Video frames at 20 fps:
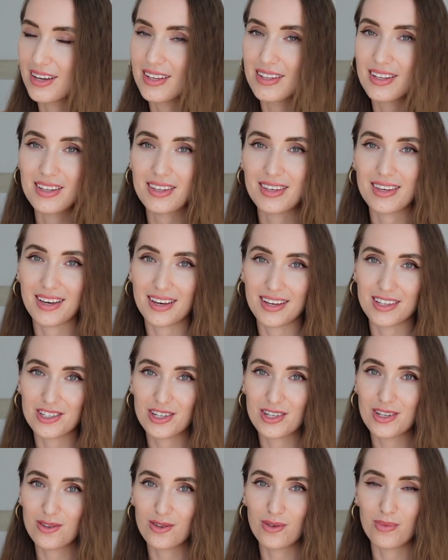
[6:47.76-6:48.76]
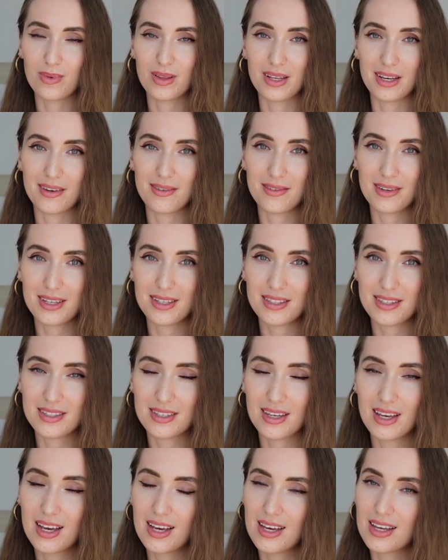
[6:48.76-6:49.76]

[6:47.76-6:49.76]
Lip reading: and engaging to play with.